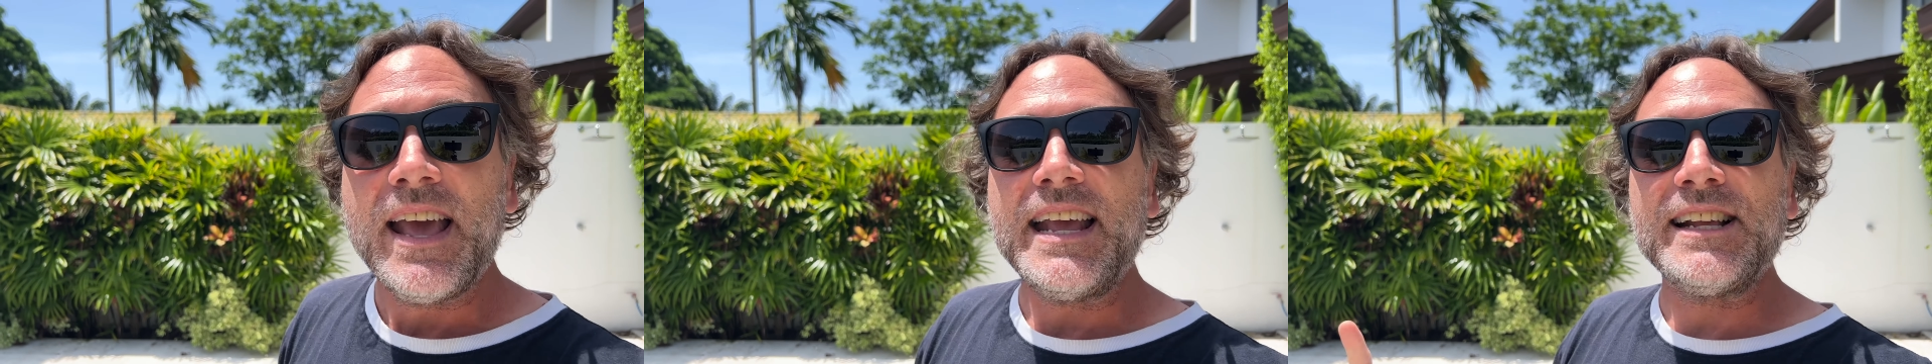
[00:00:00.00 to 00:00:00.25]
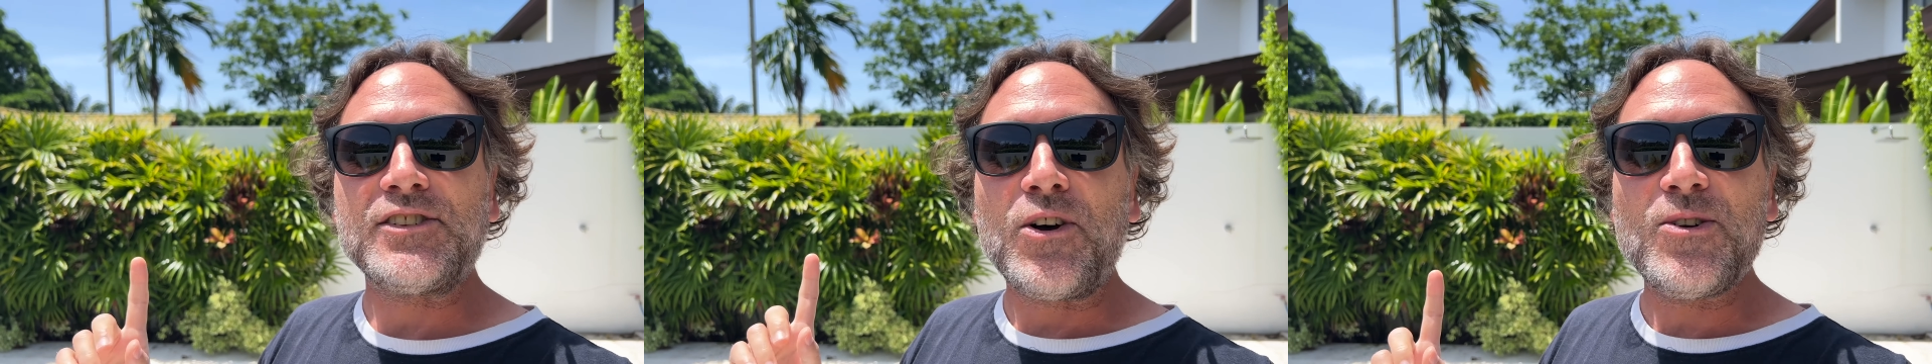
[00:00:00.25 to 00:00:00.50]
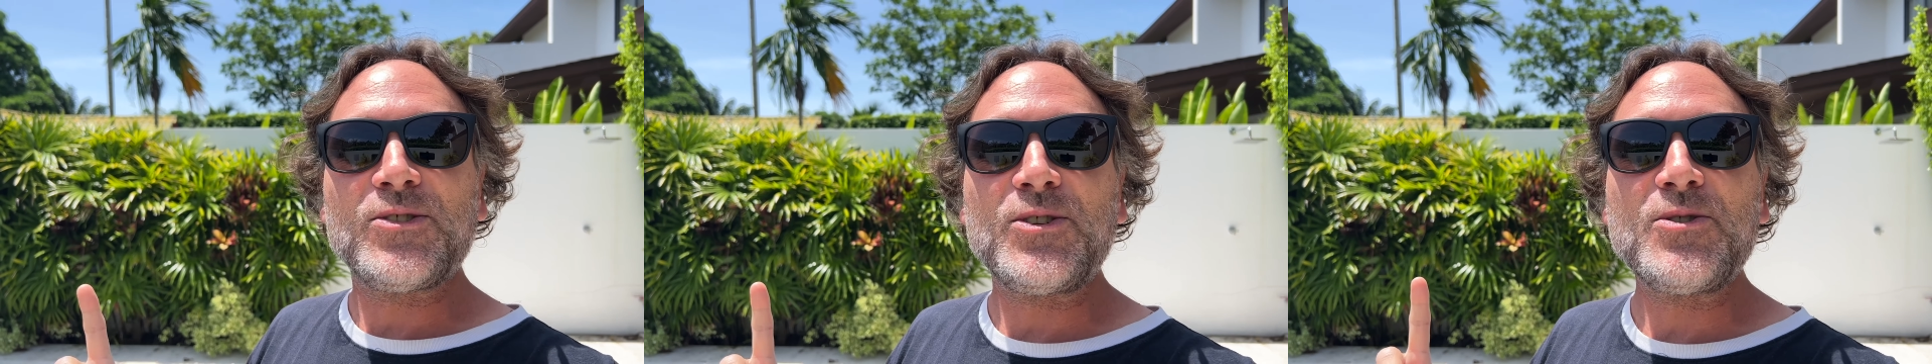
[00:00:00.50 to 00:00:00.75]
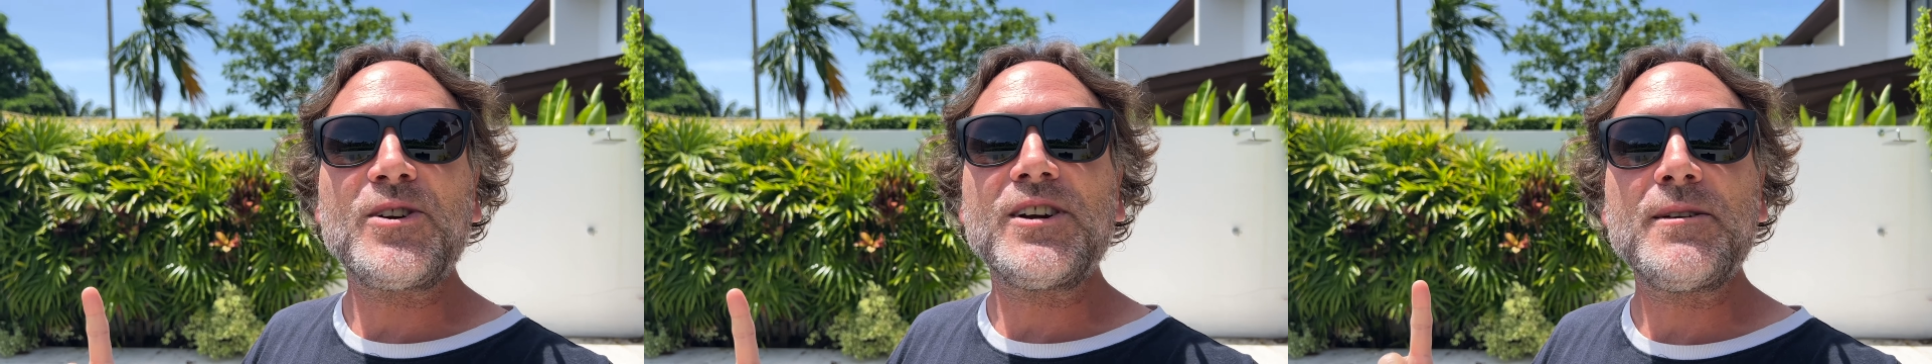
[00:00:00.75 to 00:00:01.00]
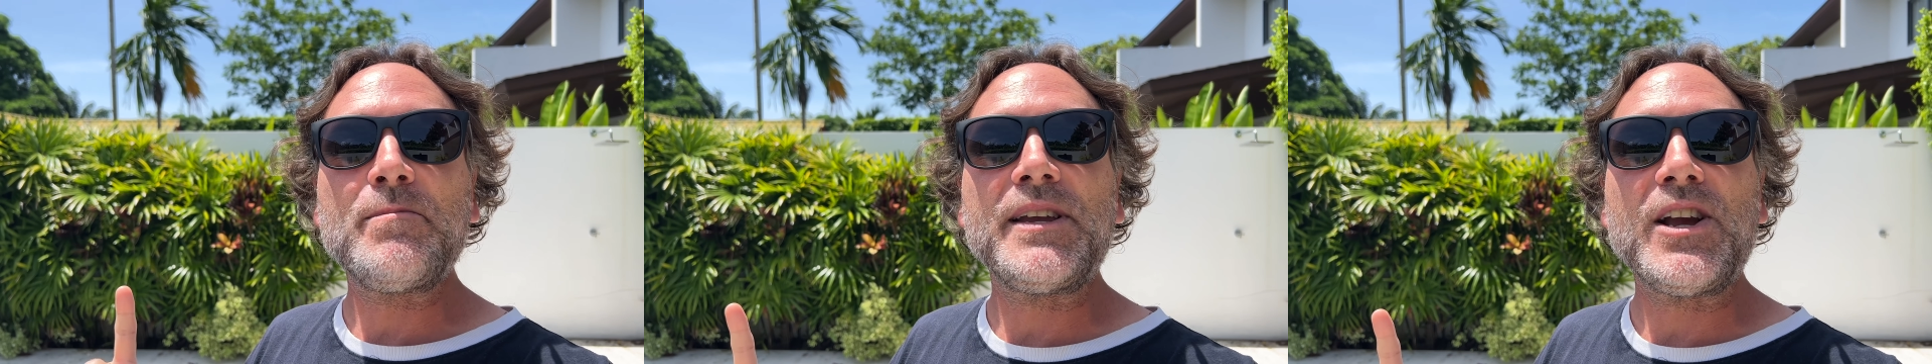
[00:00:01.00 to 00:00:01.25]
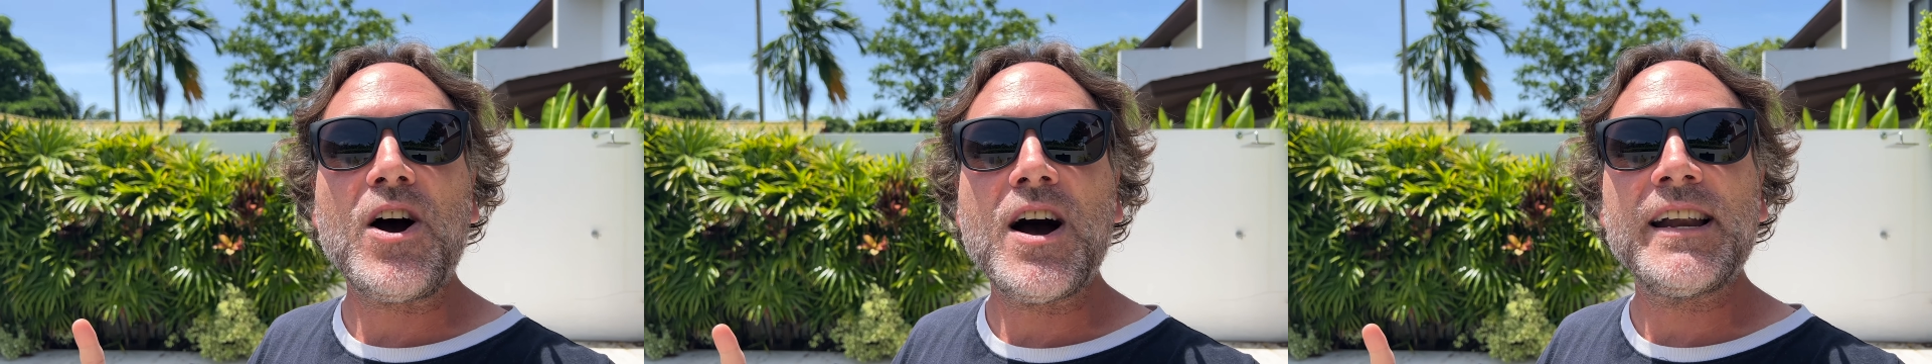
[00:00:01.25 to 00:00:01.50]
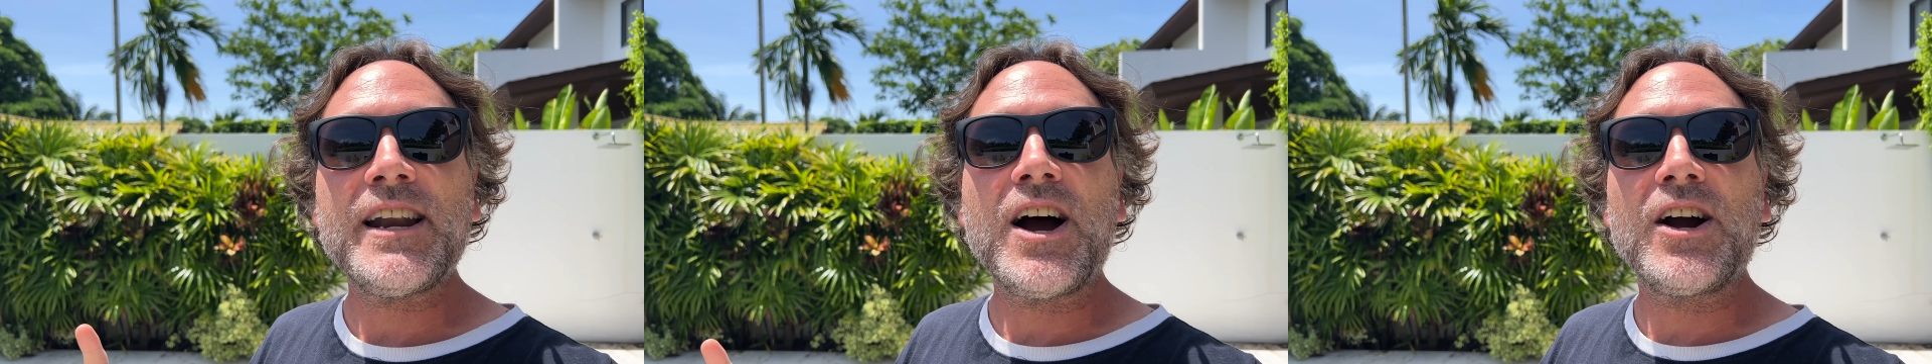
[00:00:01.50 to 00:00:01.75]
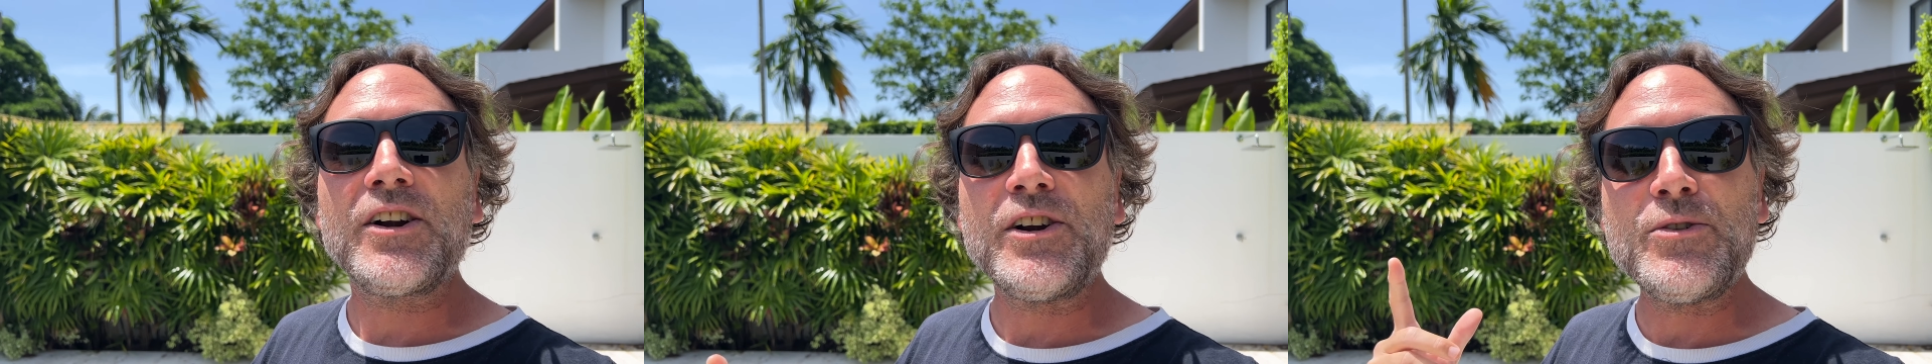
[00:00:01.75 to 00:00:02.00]
It's also going to be on
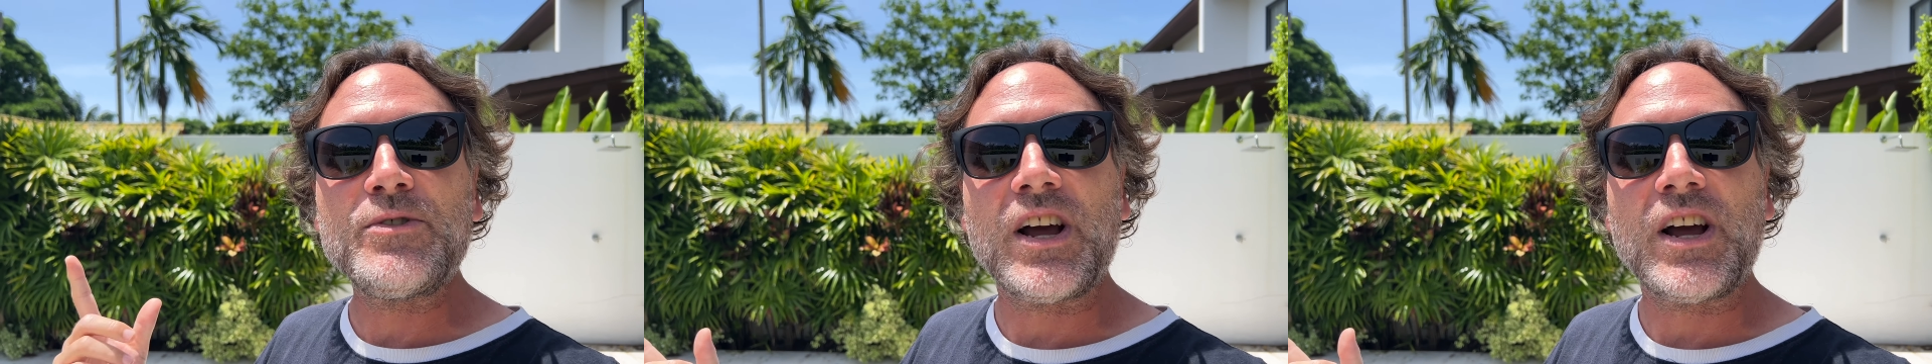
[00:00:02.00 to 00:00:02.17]
our new